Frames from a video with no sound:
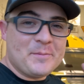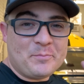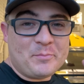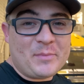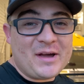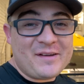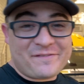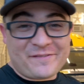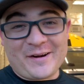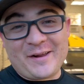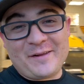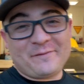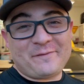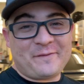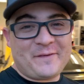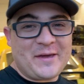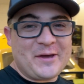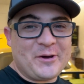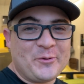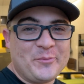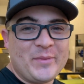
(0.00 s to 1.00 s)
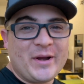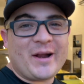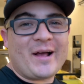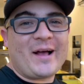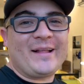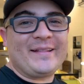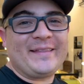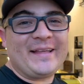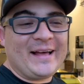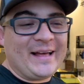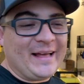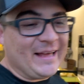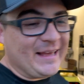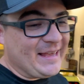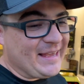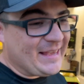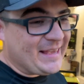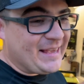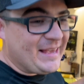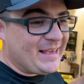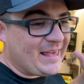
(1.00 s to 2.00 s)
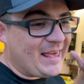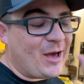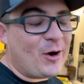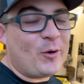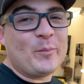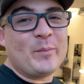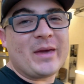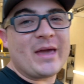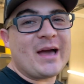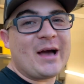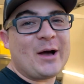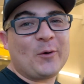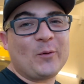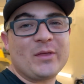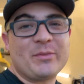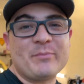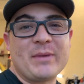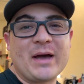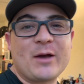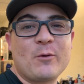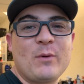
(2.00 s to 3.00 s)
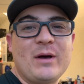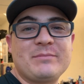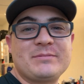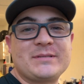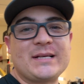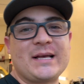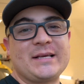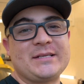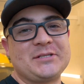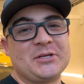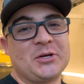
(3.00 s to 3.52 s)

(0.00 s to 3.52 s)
My friend Phil Miranda, he helped me out with my website.